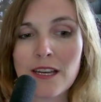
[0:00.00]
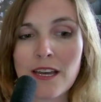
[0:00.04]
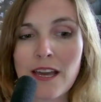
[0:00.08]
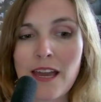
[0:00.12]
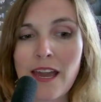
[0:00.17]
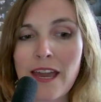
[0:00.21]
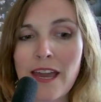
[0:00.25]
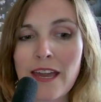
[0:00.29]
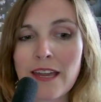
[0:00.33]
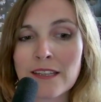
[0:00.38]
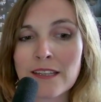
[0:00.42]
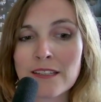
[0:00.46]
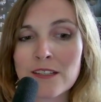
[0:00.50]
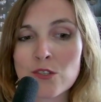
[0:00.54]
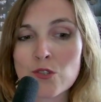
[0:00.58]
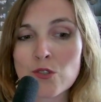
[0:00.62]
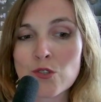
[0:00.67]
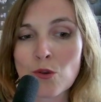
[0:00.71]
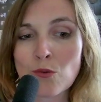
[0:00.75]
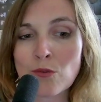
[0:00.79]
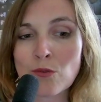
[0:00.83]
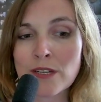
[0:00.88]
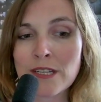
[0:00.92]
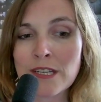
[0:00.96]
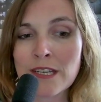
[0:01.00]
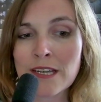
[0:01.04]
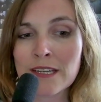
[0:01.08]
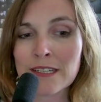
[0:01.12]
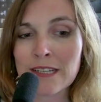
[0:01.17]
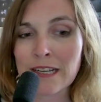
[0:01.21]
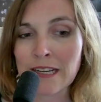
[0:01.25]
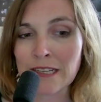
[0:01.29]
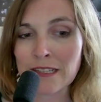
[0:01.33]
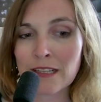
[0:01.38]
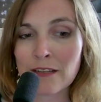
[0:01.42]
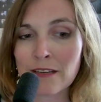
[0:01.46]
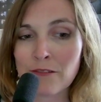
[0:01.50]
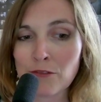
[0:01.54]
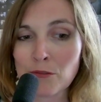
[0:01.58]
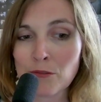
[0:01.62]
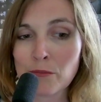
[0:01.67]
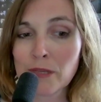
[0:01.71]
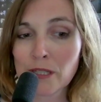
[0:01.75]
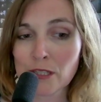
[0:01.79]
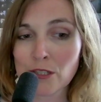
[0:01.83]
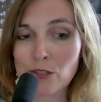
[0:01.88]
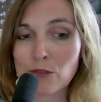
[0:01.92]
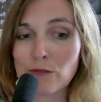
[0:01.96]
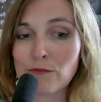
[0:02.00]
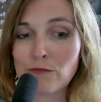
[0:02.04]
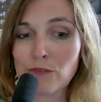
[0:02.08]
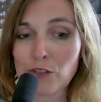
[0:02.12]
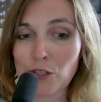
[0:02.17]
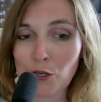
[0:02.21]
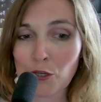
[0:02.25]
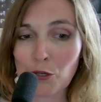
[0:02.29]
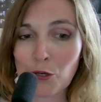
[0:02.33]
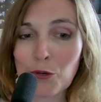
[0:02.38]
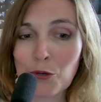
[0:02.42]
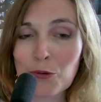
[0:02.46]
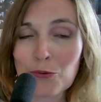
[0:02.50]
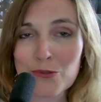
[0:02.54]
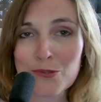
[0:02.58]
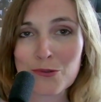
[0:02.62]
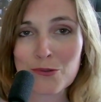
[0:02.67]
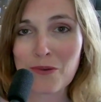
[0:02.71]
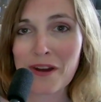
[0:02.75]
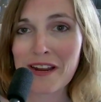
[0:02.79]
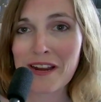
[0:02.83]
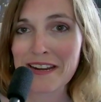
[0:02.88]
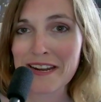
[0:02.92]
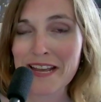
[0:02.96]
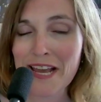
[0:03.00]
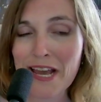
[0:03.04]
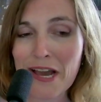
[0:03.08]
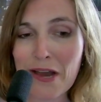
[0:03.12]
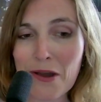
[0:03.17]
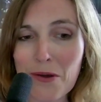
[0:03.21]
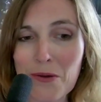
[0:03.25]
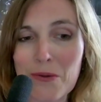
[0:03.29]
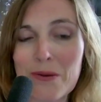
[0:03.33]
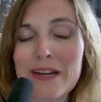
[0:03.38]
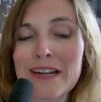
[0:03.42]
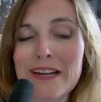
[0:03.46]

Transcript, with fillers: and it's already at 11 million views right now.